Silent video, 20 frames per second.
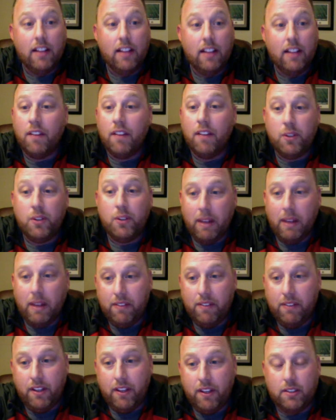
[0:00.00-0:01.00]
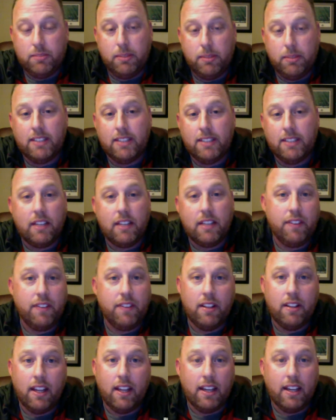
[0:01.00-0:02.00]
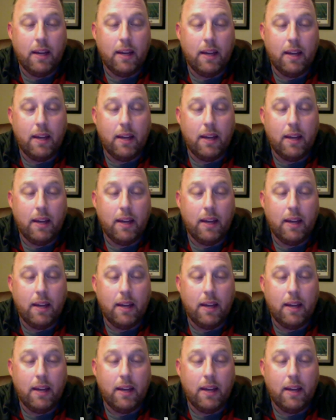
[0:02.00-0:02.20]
love doing my videos because I feel like I